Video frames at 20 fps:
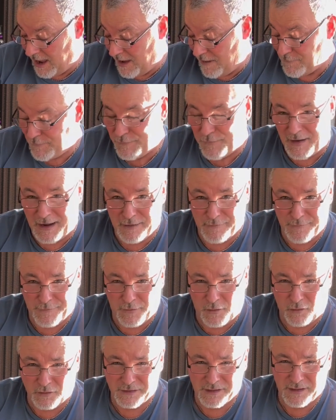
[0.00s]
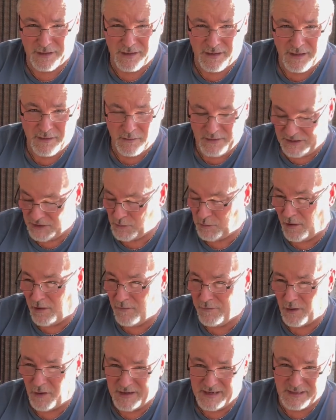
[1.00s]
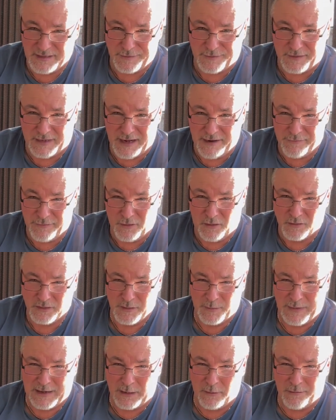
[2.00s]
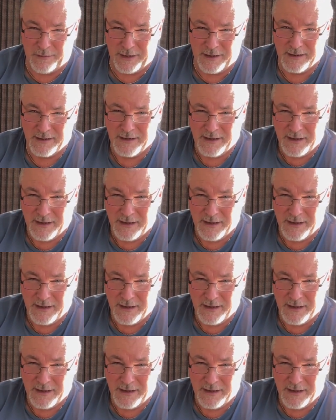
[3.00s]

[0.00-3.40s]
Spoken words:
5 volt. It's 12 volt into 5 volt to power it.